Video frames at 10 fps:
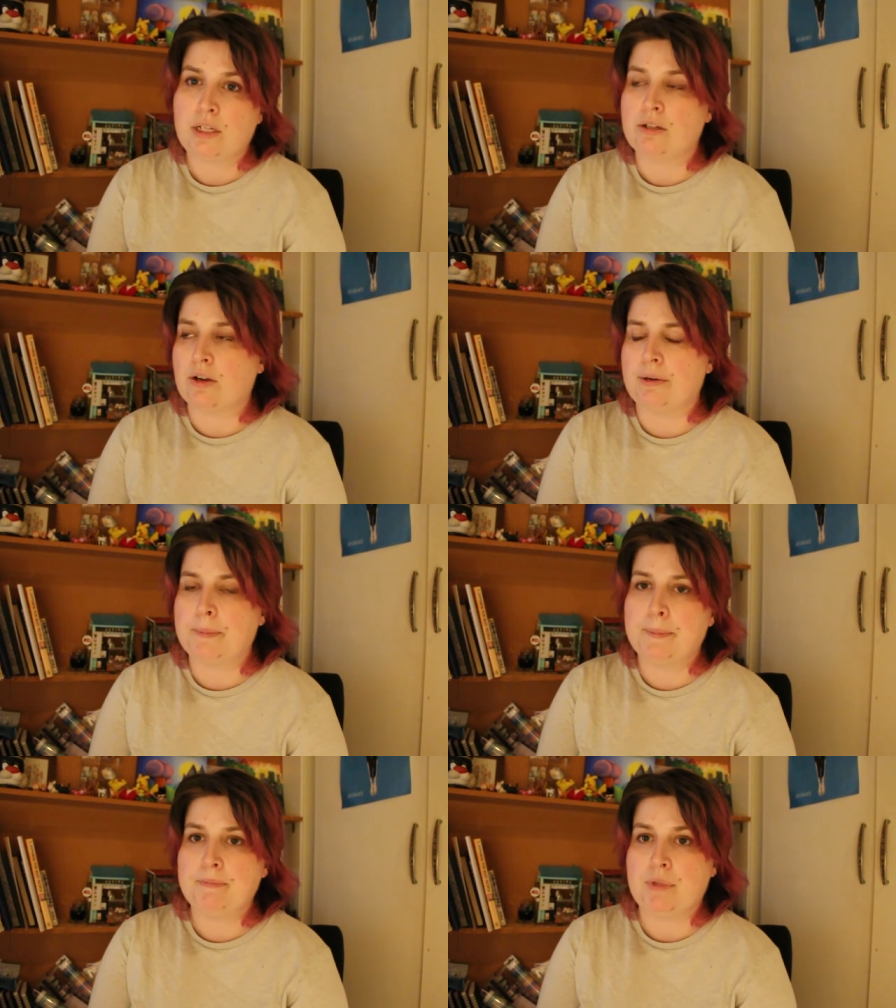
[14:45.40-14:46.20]
you don't
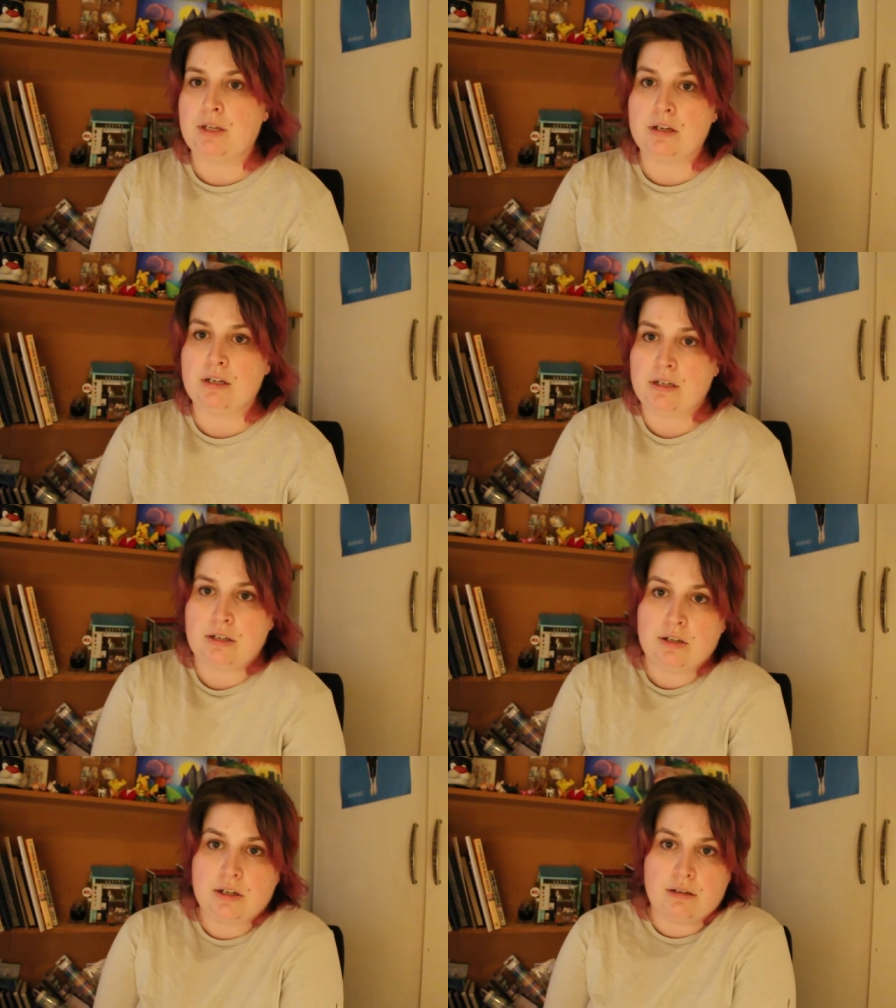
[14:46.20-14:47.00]
you
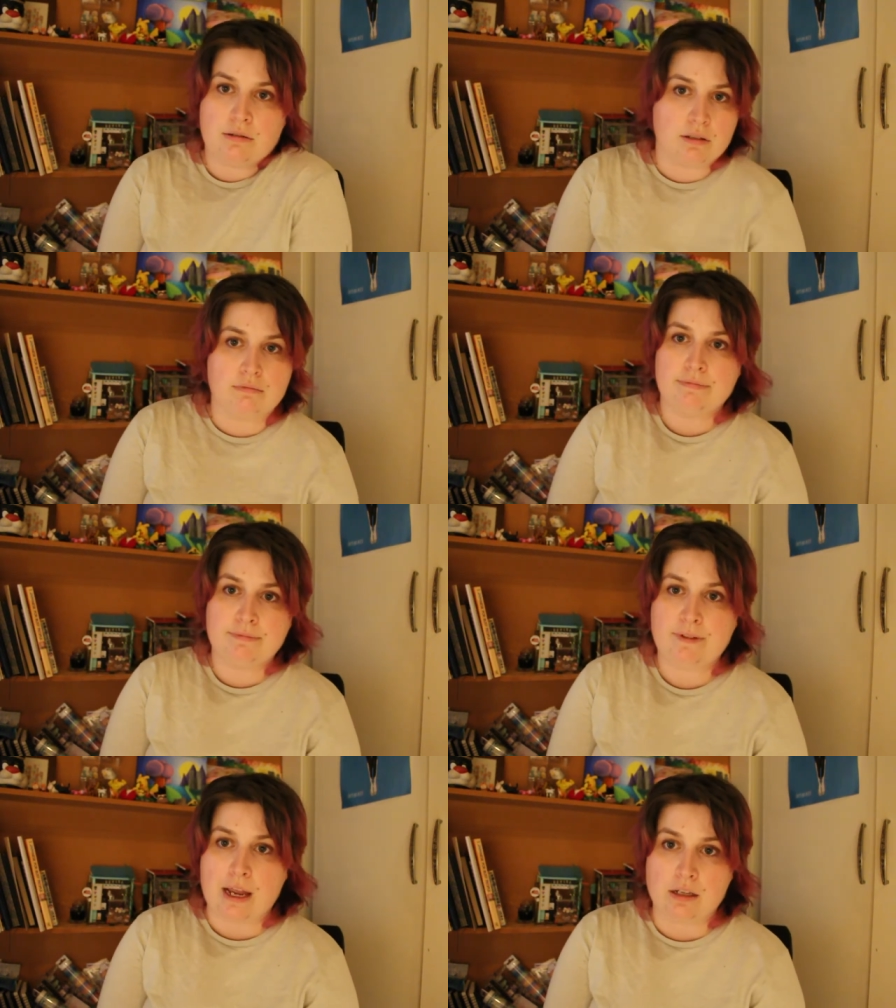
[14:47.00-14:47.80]
you can
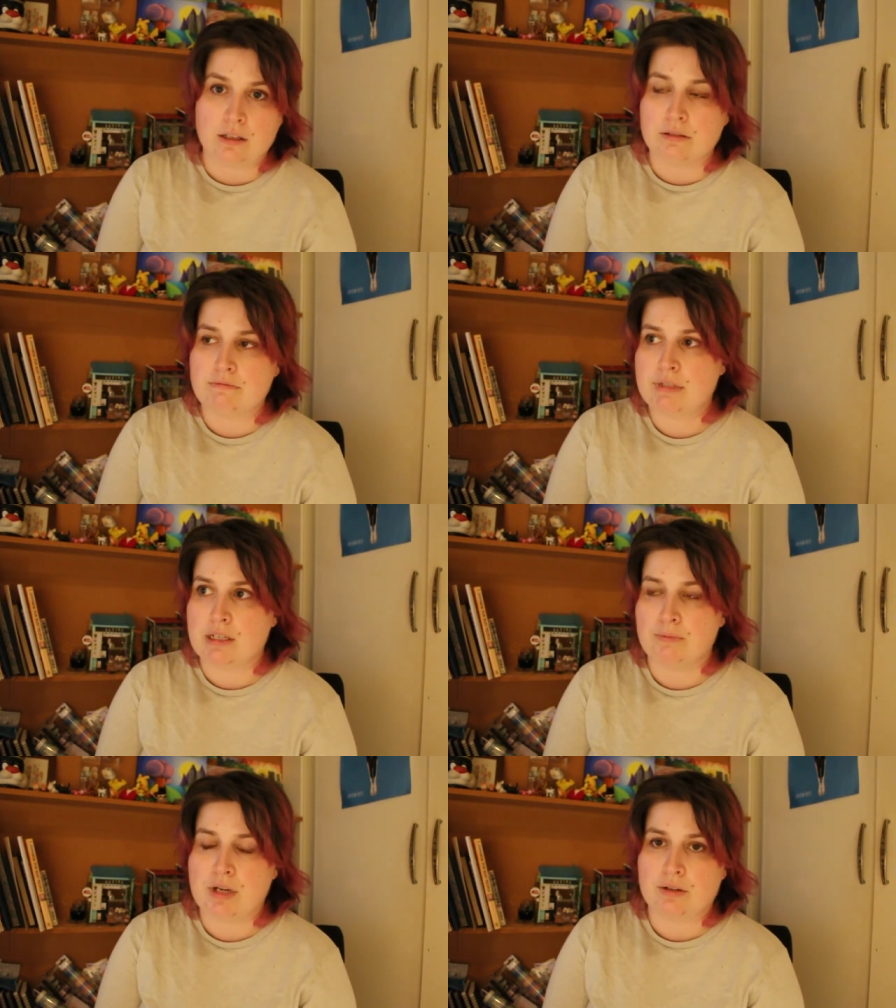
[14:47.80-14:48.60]
fail a
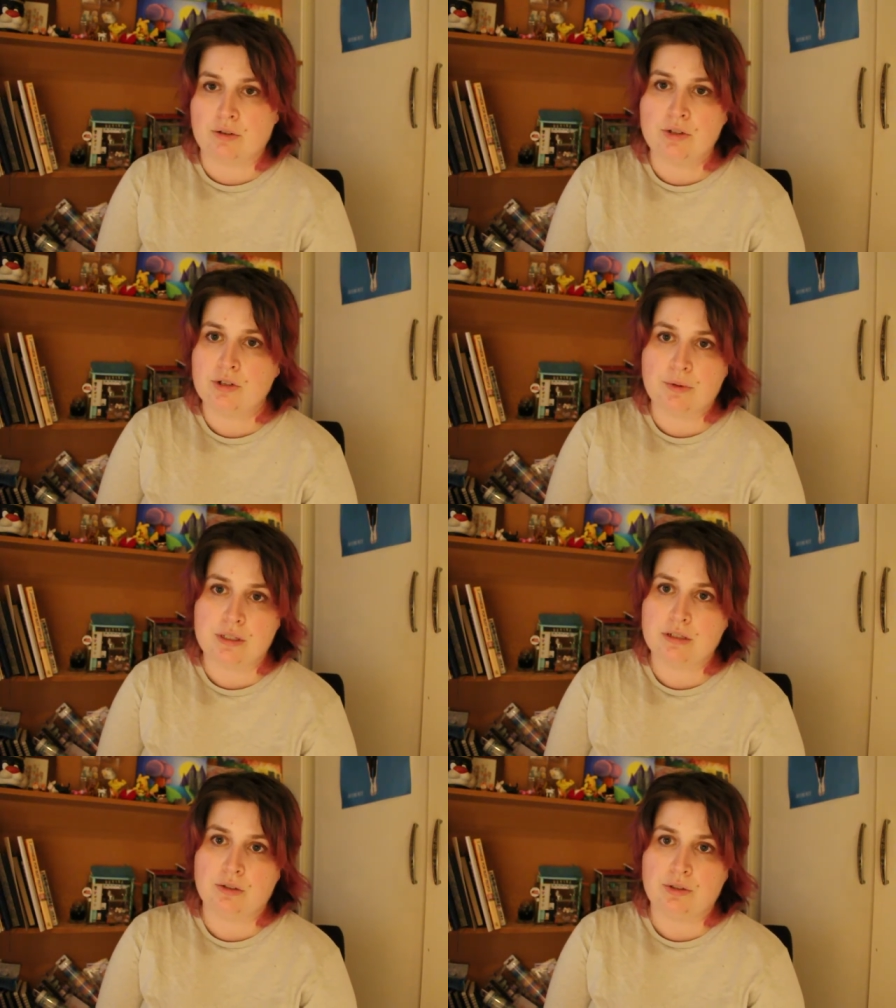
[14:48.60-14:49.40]
subject or two
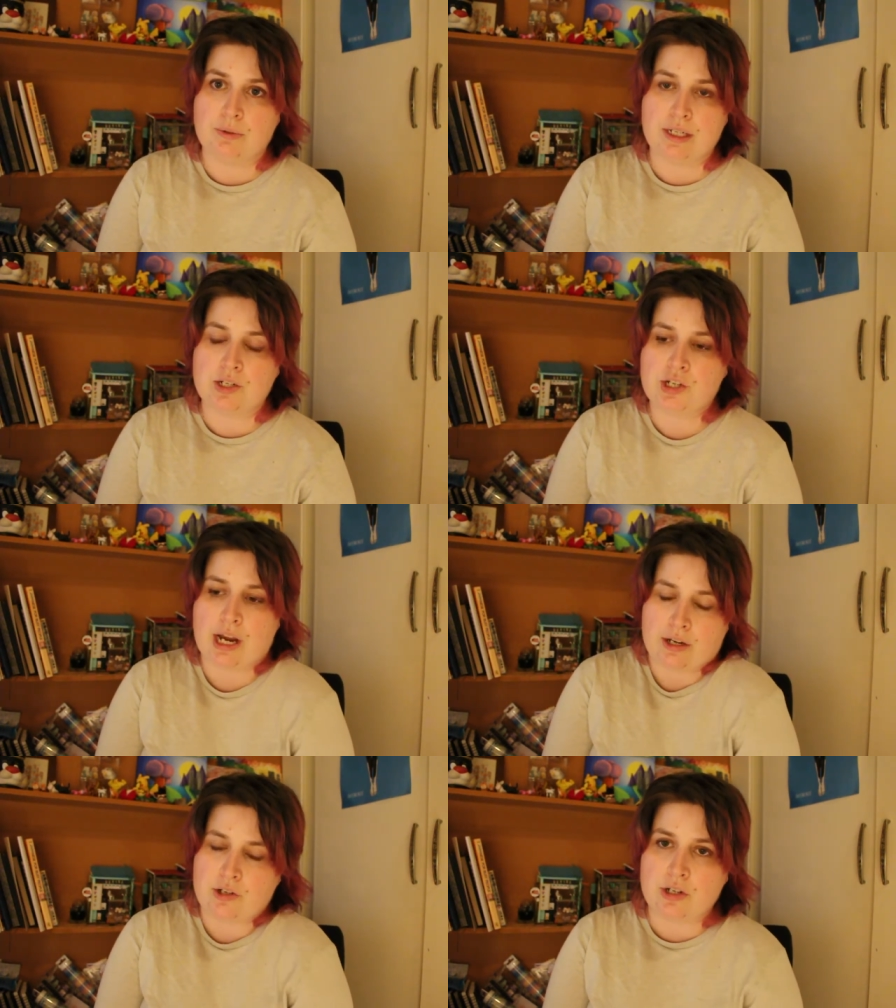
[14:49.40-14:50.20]
and still do an
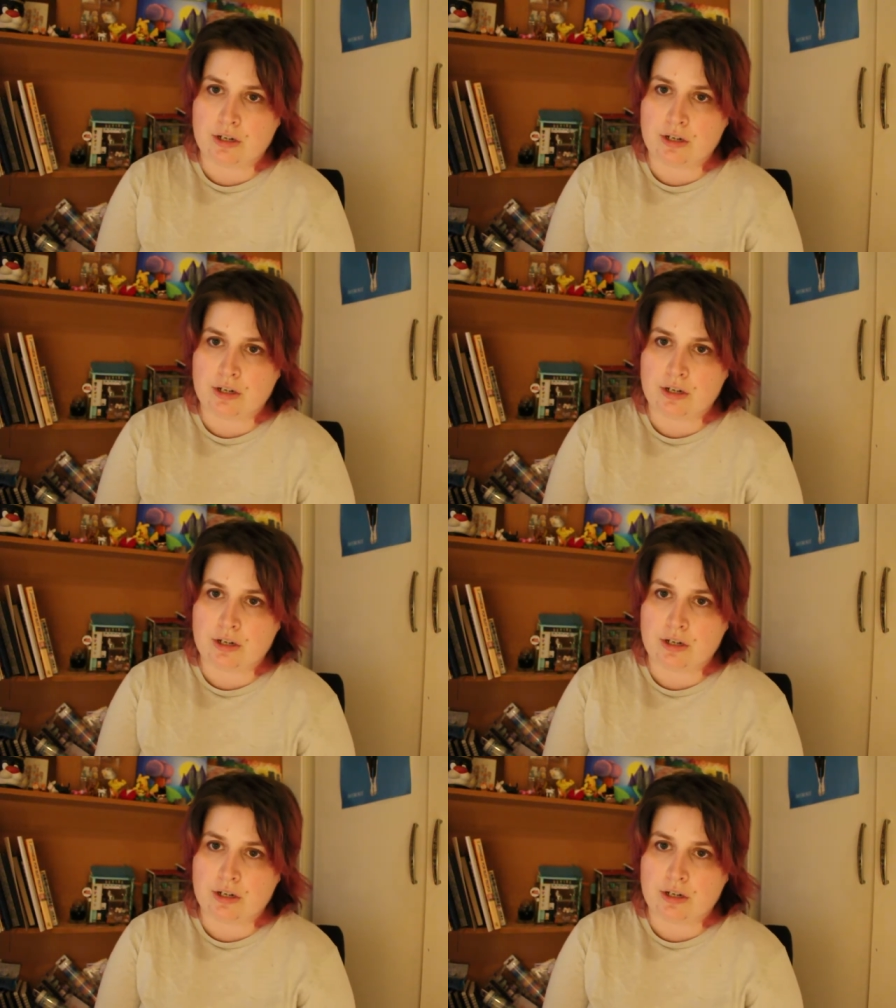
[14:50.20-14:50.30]
exchange.